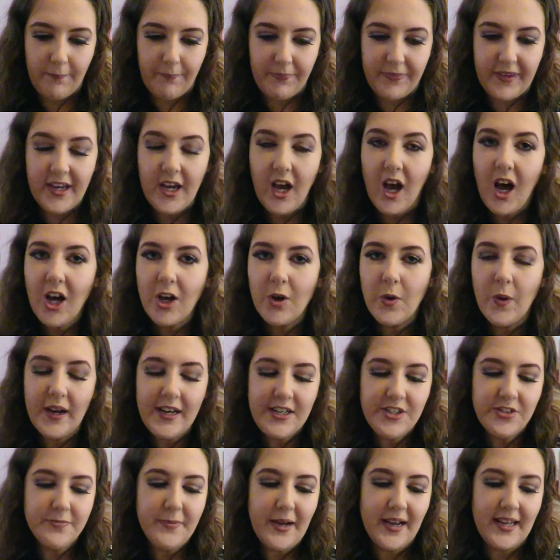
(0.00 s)
They are
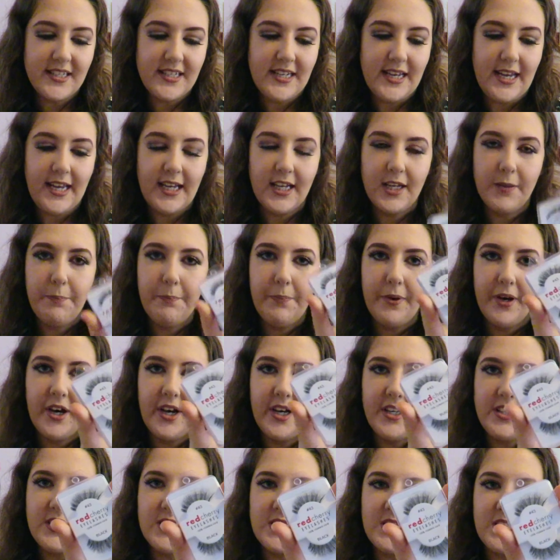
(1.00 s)
quite dramatic,
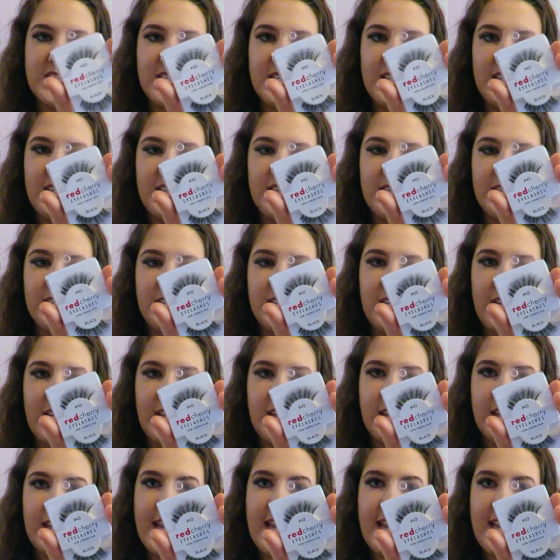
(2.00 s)
but
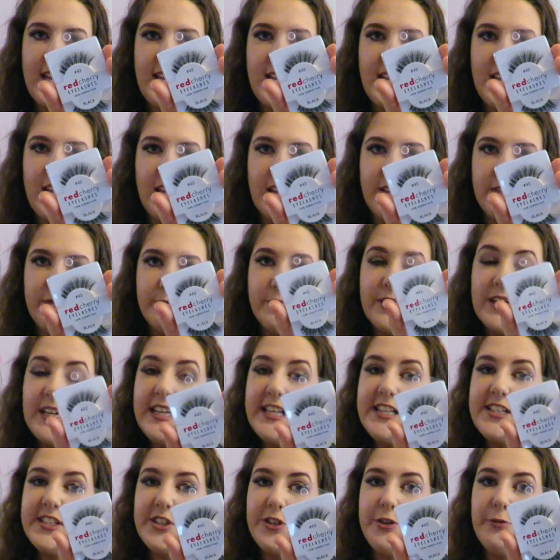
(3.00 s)
they
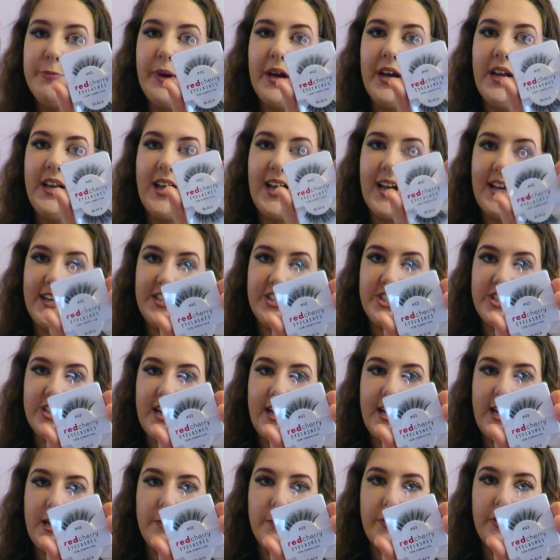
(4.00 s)
really suit my eye
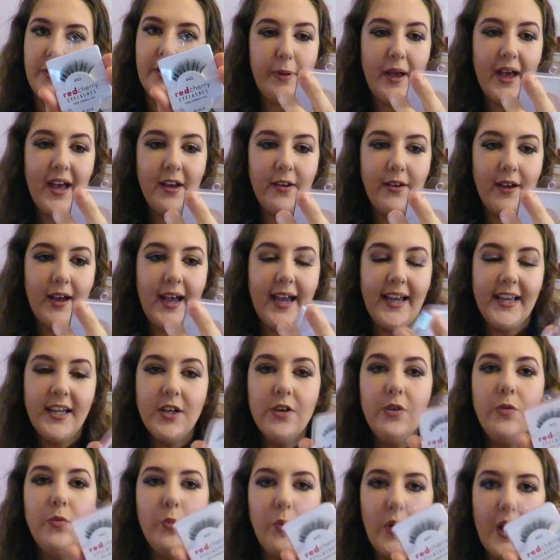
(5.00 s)
shape. I
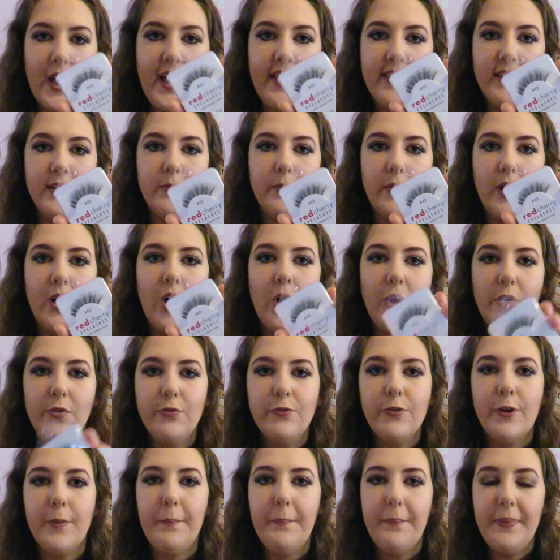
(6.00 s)
can wear them on
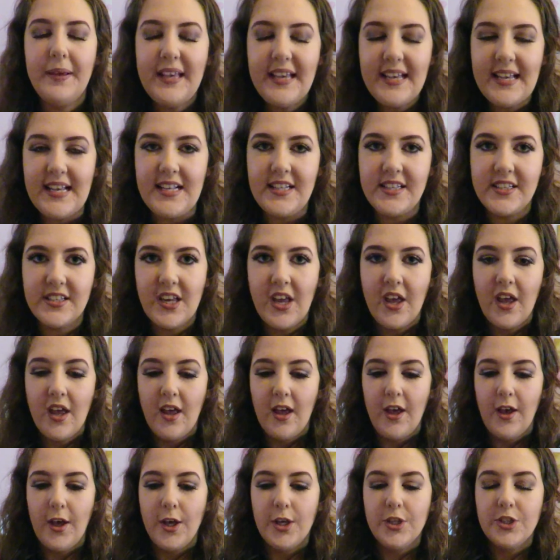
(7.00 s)
repeat
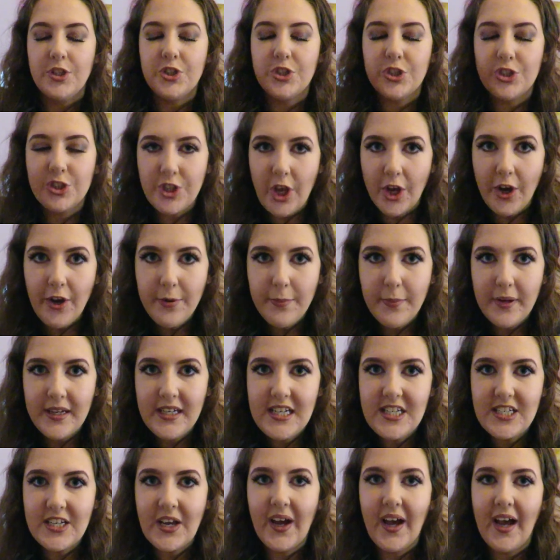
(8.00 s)
so
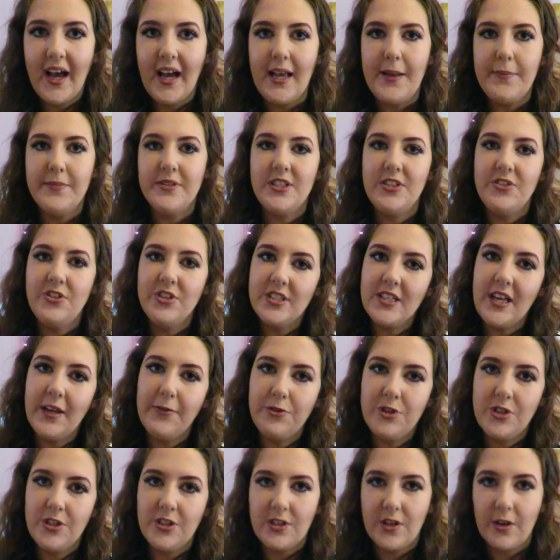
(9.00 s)
many times. You just
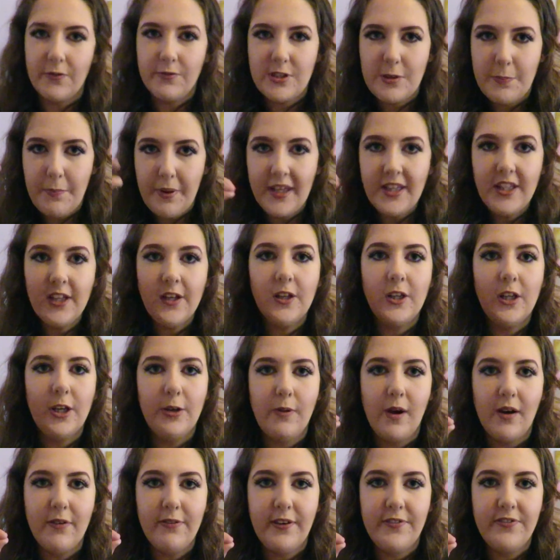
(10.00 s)
have to obviously pick the glue
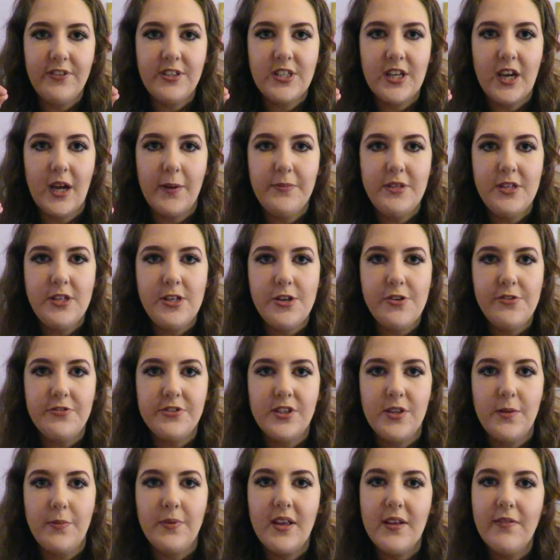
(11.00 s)
off every time you use
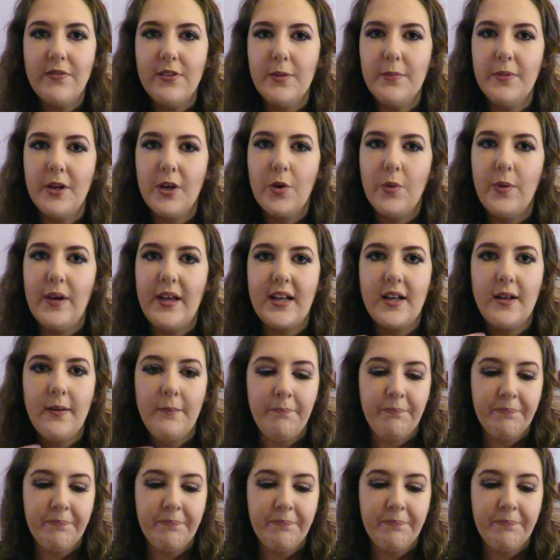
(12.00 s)
them, give them a quick